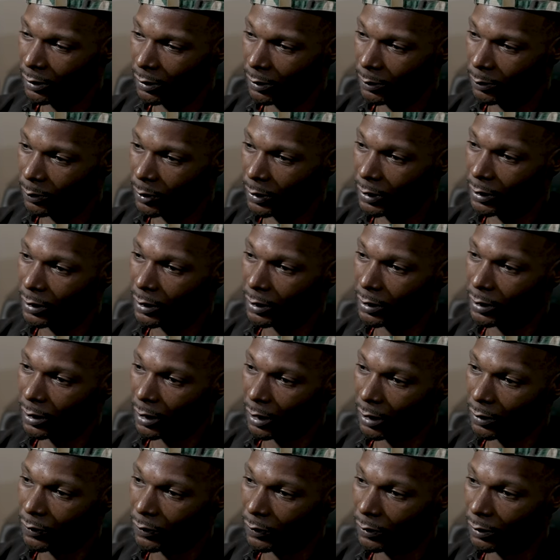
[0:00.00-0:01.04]
to be
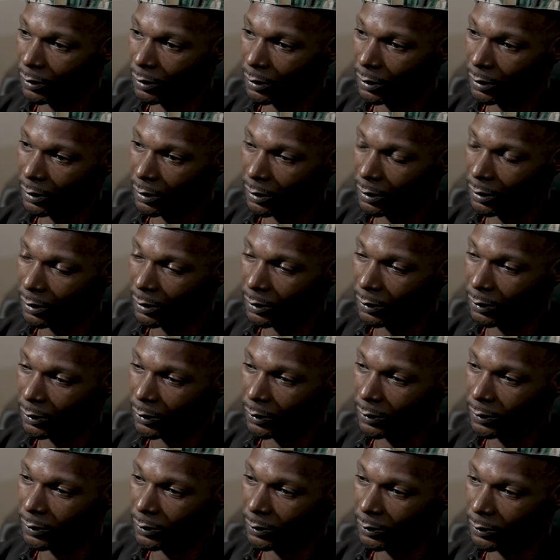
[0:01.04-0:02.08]
successful. Or,
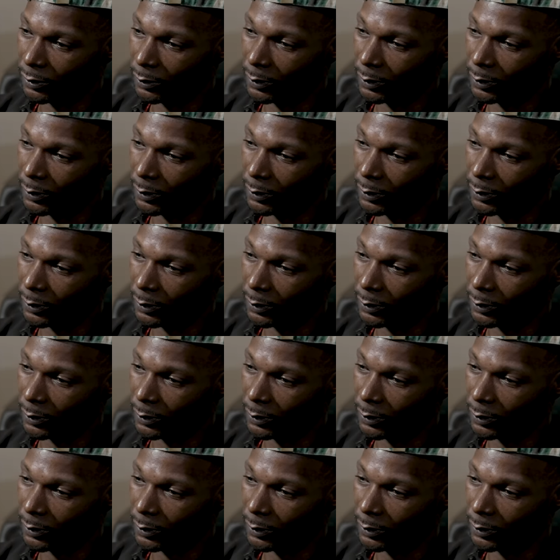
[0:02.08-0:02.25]
you know what I'm